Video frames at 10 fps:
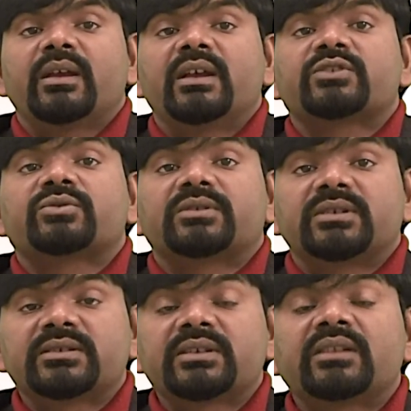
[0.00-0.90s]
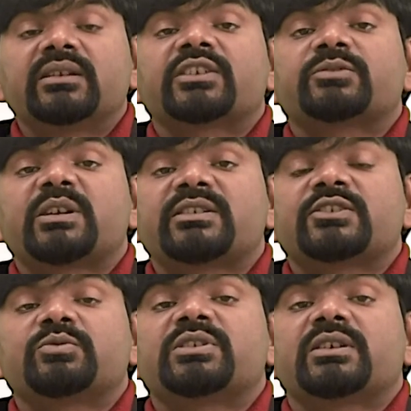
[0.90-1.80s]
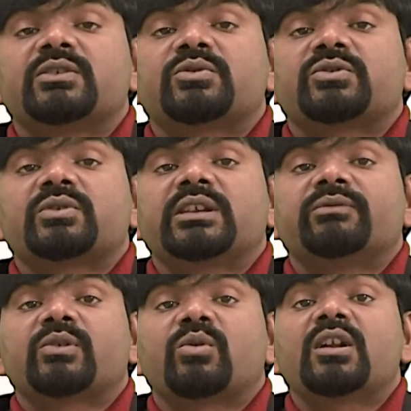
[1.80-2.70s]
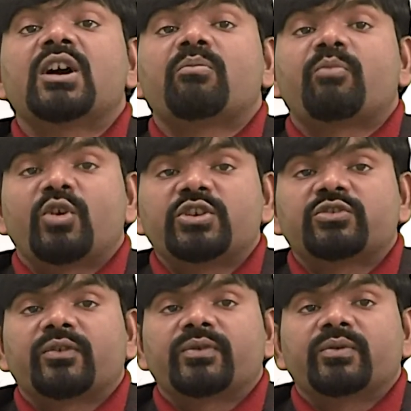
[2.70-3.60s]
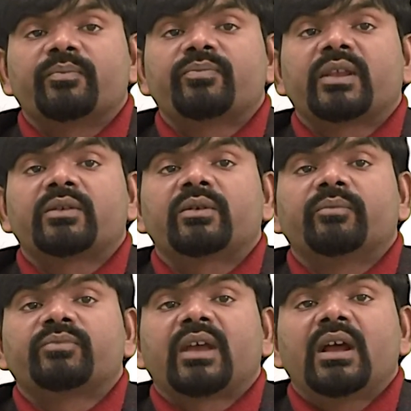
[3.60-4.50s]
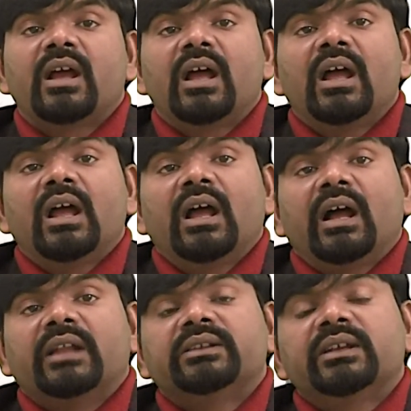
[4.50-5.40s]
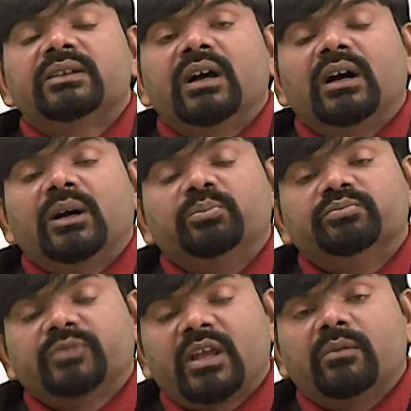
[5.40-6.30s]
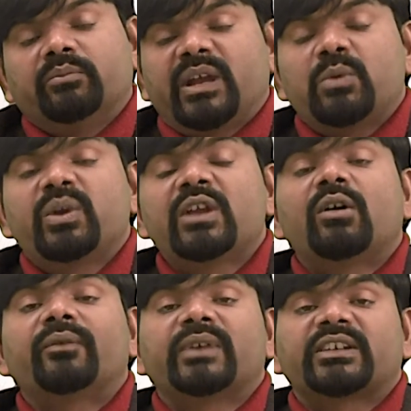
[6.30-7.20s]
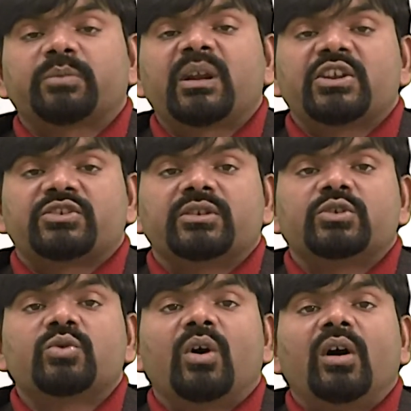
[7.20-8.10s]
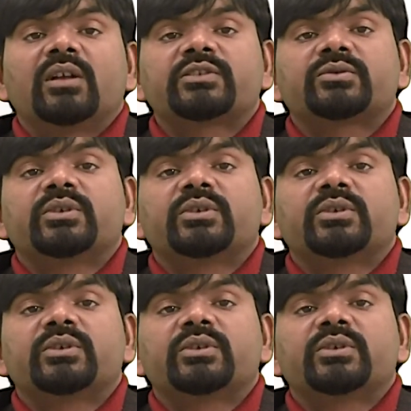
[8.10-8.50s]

So these are the expressions which are used to give your own point of view. And then by way of explanation, you also